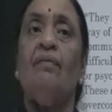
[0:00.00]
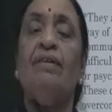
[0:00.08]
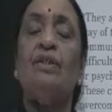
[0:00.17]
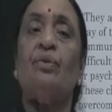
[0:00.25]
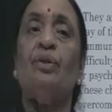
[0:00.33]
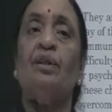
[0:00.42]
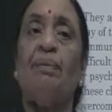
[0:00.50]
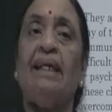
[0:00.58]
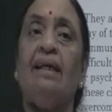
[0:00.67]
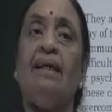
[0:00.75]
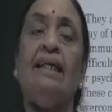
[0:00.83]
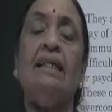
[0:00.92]
which could
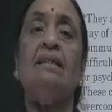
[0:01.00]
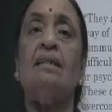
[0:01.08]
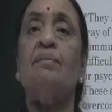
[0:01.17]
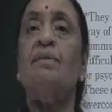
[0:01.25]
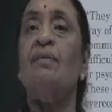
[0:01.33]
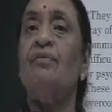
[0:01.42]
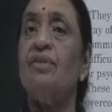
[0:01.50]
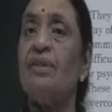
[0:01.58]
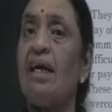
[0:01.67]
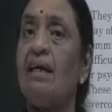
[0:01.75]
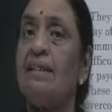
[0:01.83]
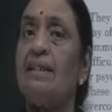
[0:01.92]
be in terms of
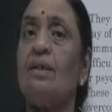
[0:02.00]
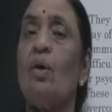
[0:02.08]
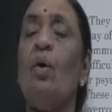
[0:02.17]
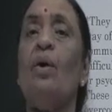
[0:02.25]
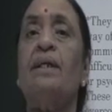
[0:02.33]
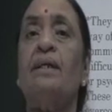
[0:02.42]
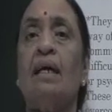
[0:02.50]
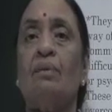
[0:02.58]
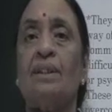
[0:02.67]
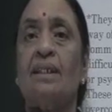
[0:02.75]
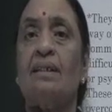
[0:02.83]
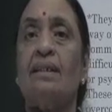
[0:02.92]
drugs or
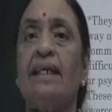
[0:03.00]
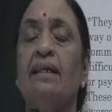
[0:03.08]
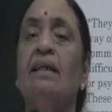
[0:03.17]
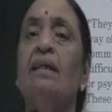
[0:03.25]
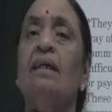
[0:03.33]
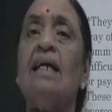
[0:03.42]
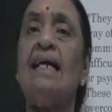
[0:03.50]
counseling.